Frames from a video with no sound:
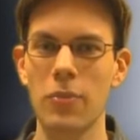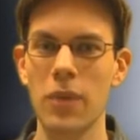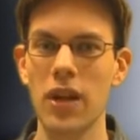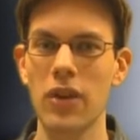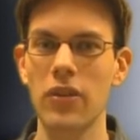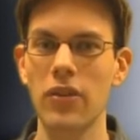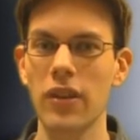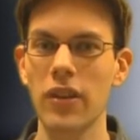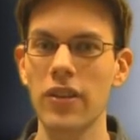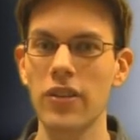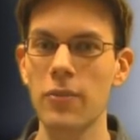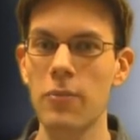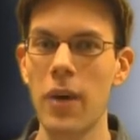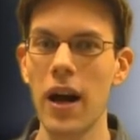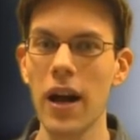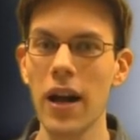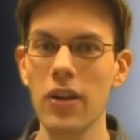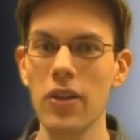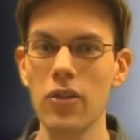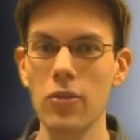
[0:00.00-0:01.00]
being released
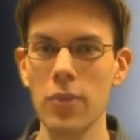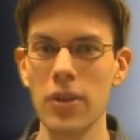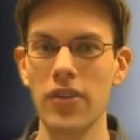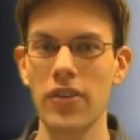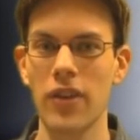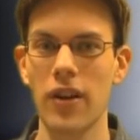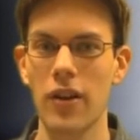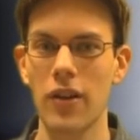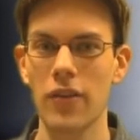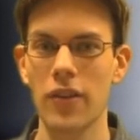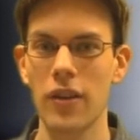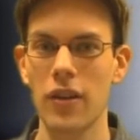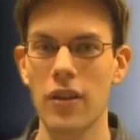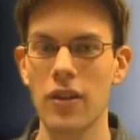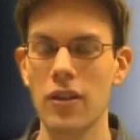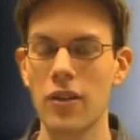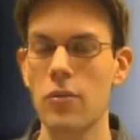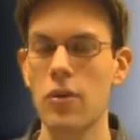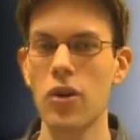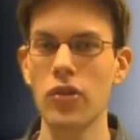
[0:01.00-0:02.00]
by Ubisoft,
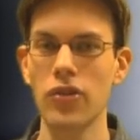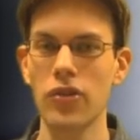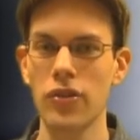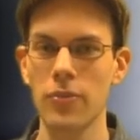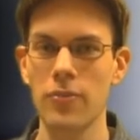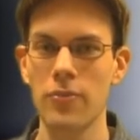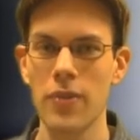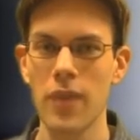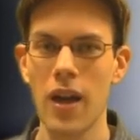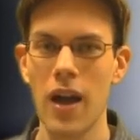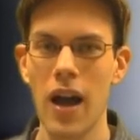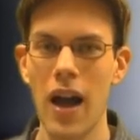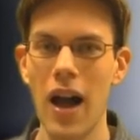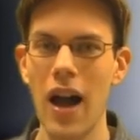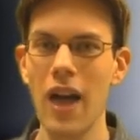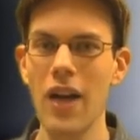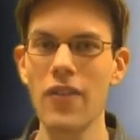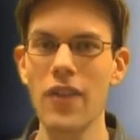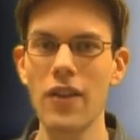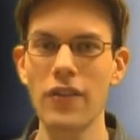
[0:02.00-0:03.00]
the most
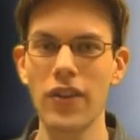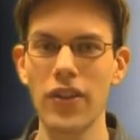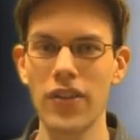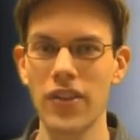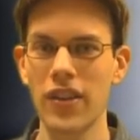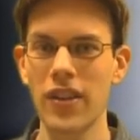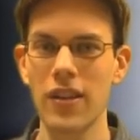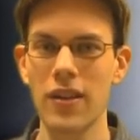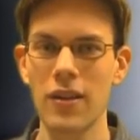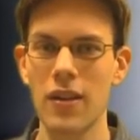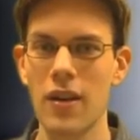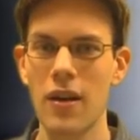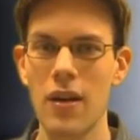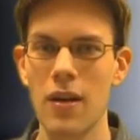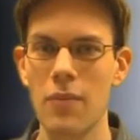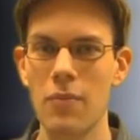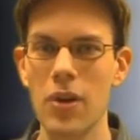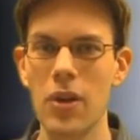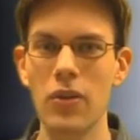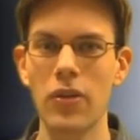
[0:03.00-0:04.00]
I've ever seen
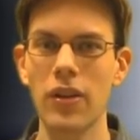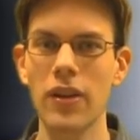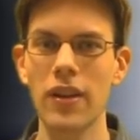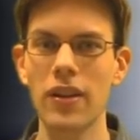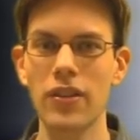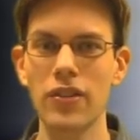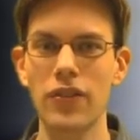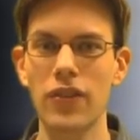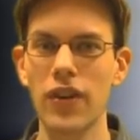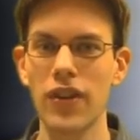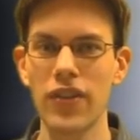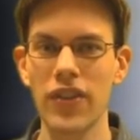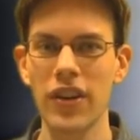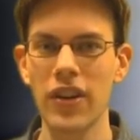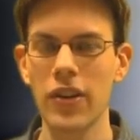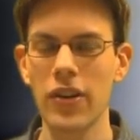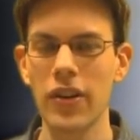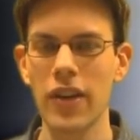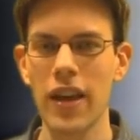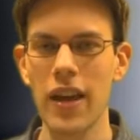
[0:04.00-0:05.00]
be released for a
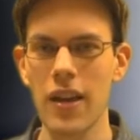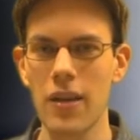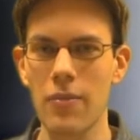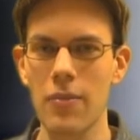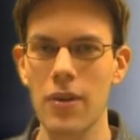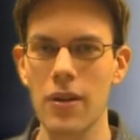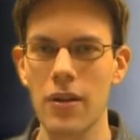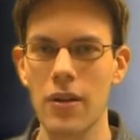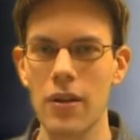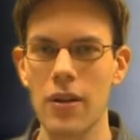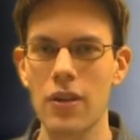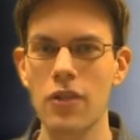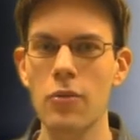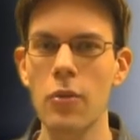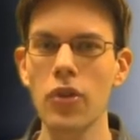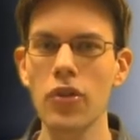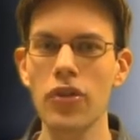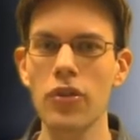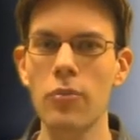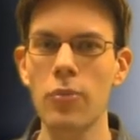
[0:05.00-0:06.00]
single game. The
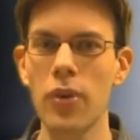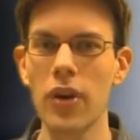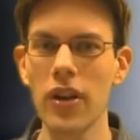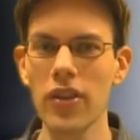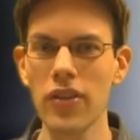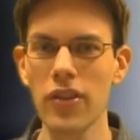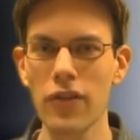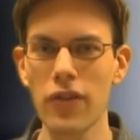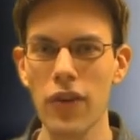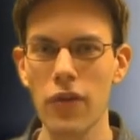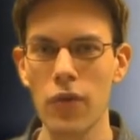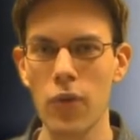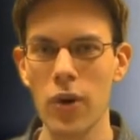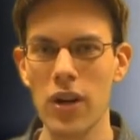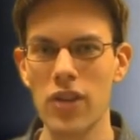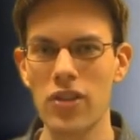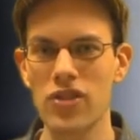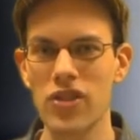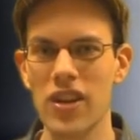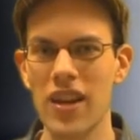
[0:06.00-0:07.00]
most impressive of
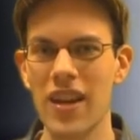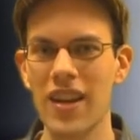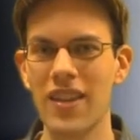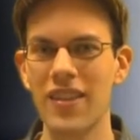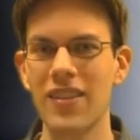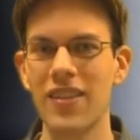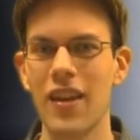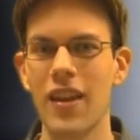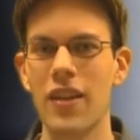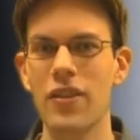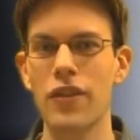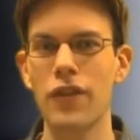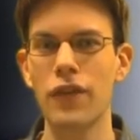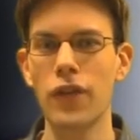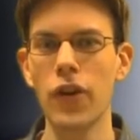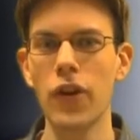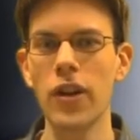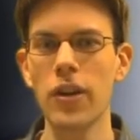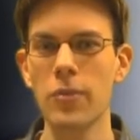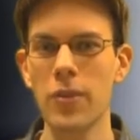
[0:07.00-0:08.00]
which is the
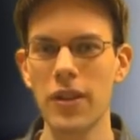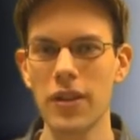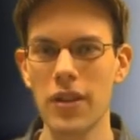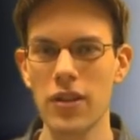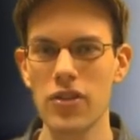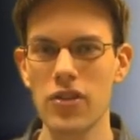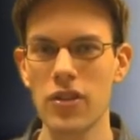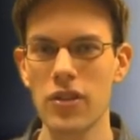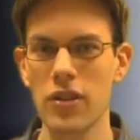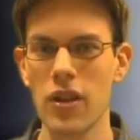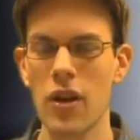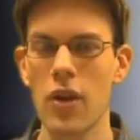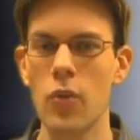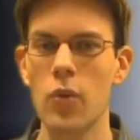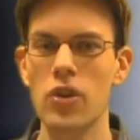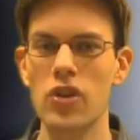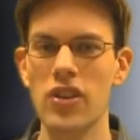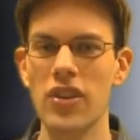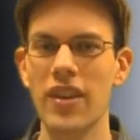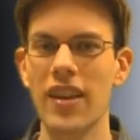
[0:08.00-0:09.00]
Freedom Edition,
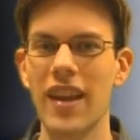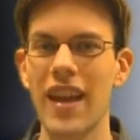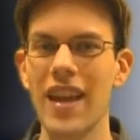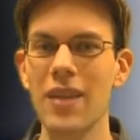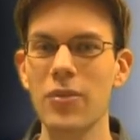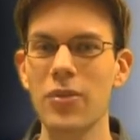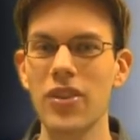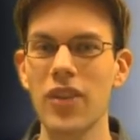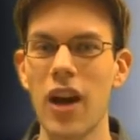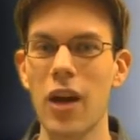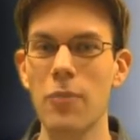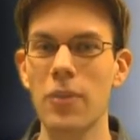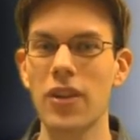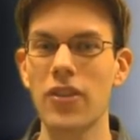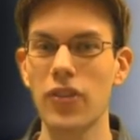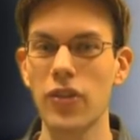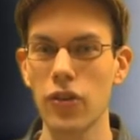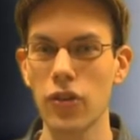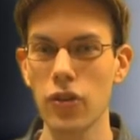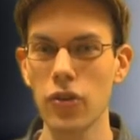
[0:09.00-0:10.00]
which is a GameStop
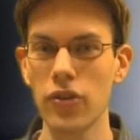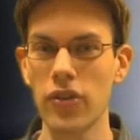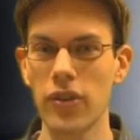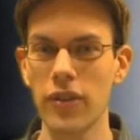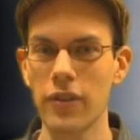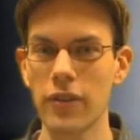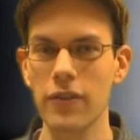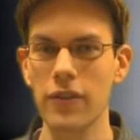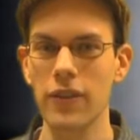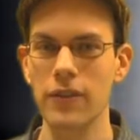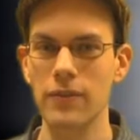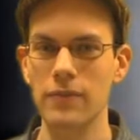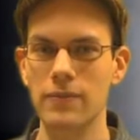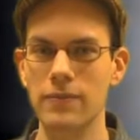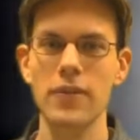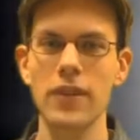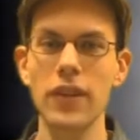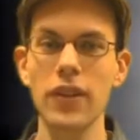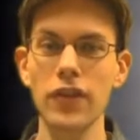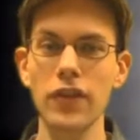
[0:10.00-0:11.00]
exclusive.
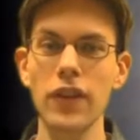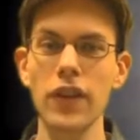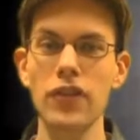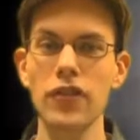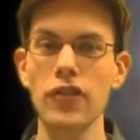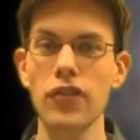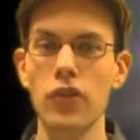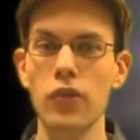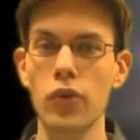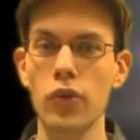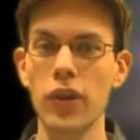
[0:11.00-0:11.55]
This features a